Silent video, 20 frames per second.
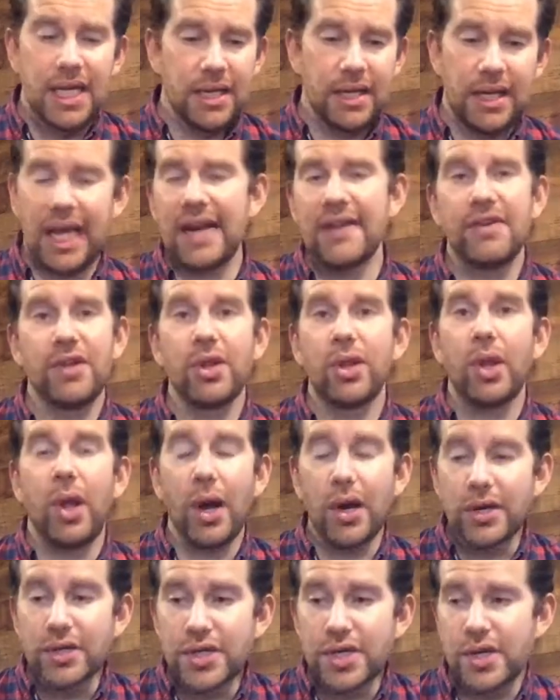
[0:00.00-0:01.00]
kind of a
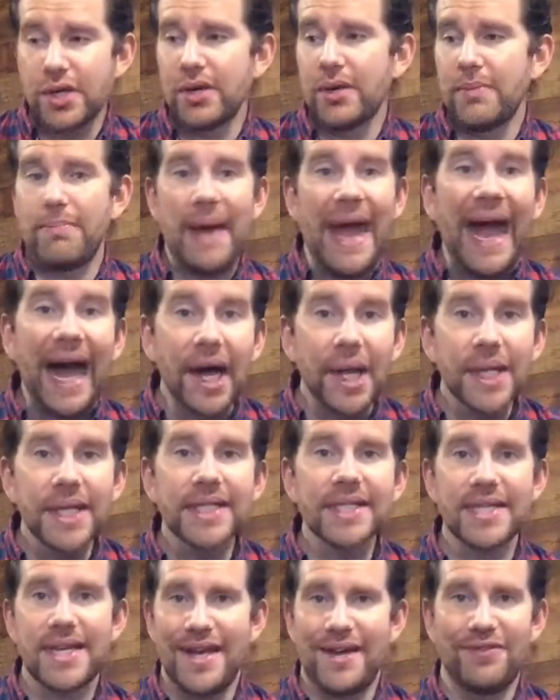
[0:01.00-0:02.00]
larger
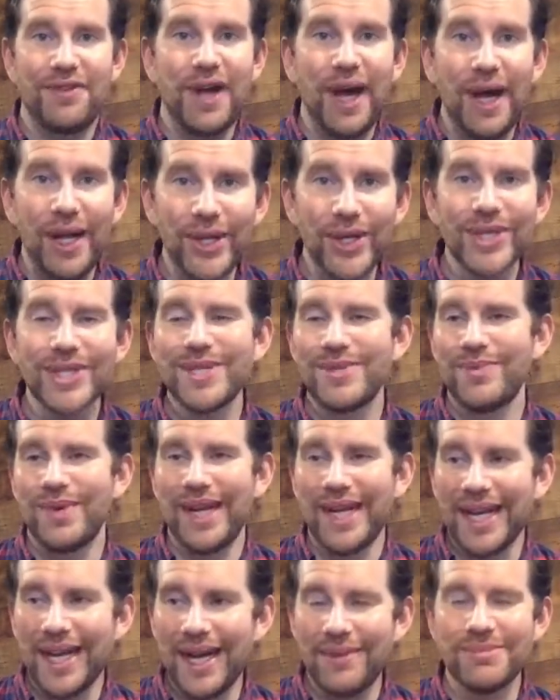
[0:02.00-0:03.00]
palette of colors when
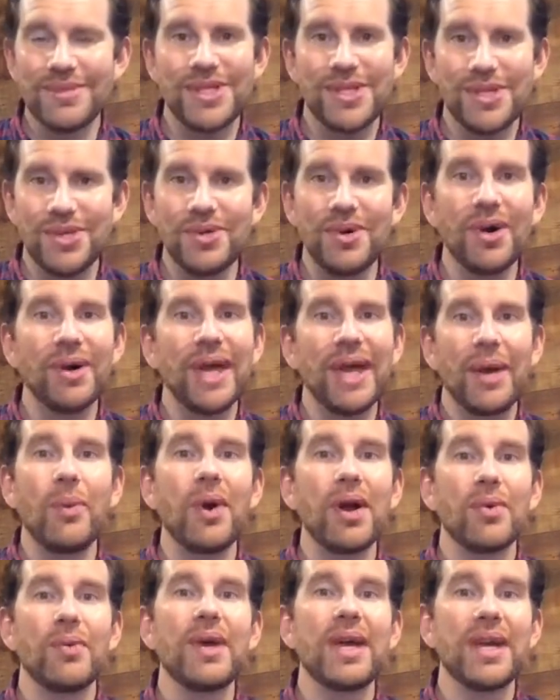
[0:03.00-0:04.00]
it comes to, okay, what
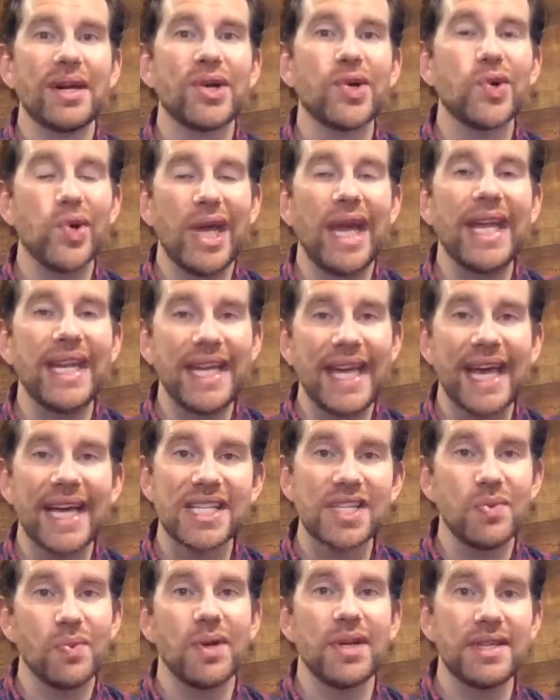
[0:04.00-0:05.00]
are we going to create next,
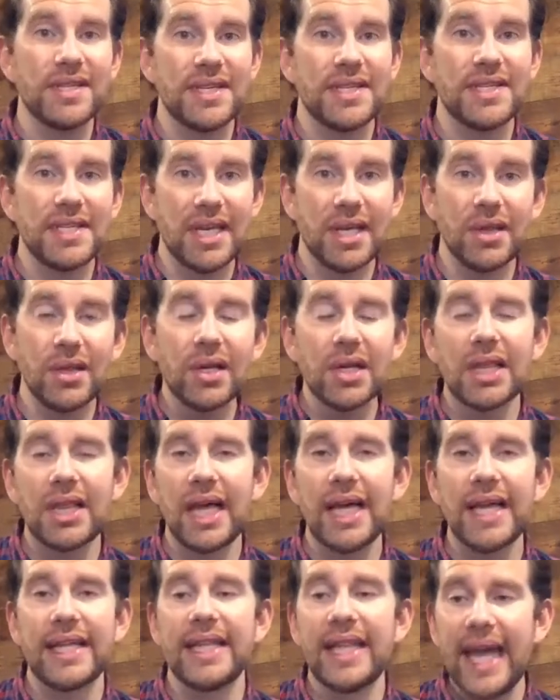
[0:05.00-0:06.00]
and what does this thing look
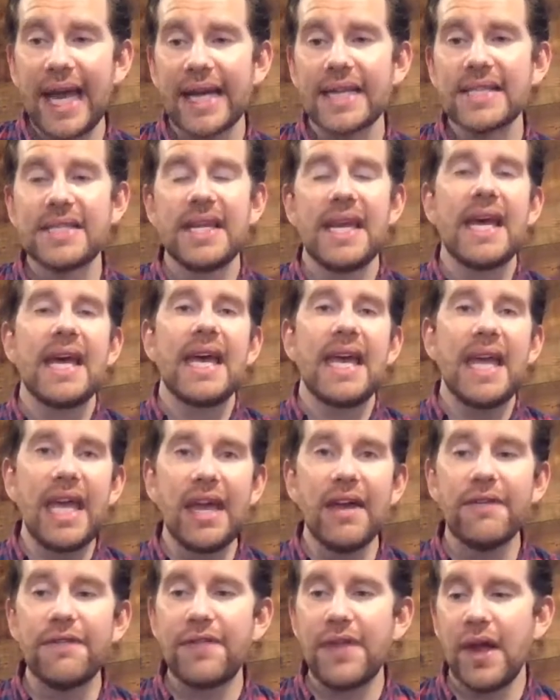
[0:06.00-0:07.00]
like next
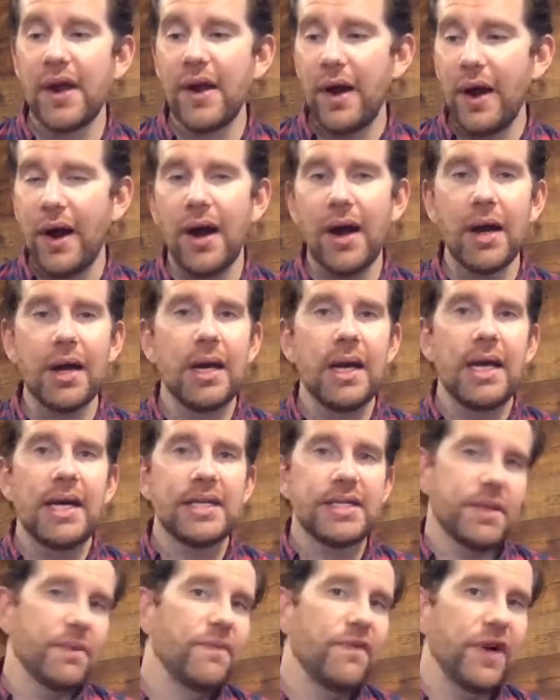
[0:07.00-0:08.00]
if there are
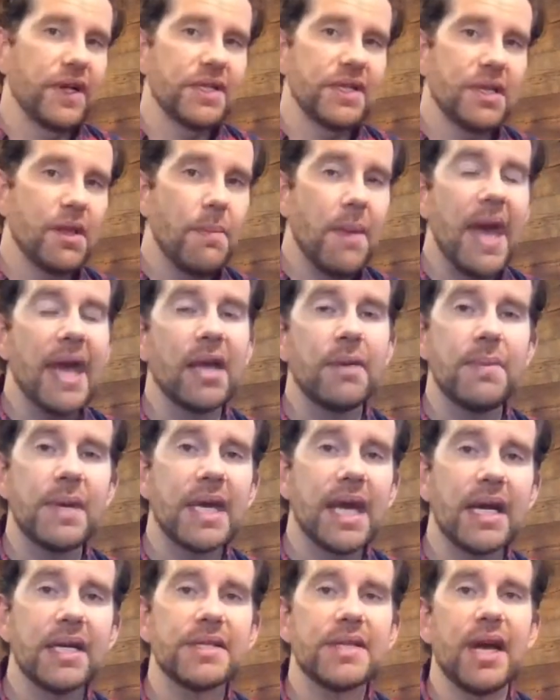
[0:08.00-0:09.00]
some funds in the bank
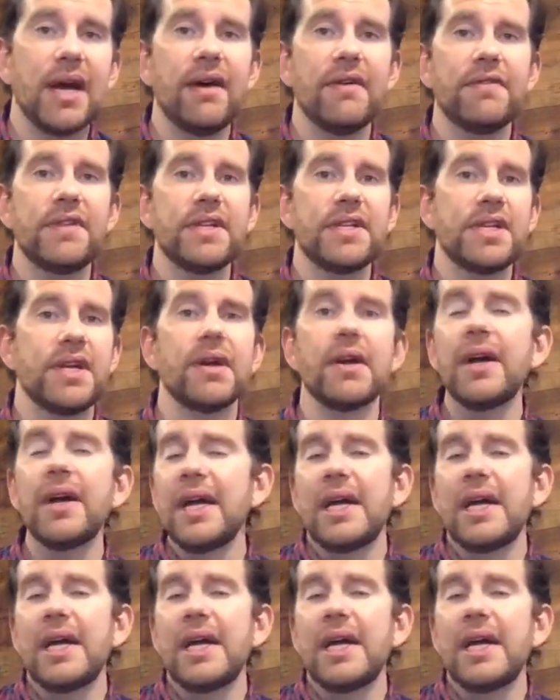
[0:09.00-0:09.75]
because of this year.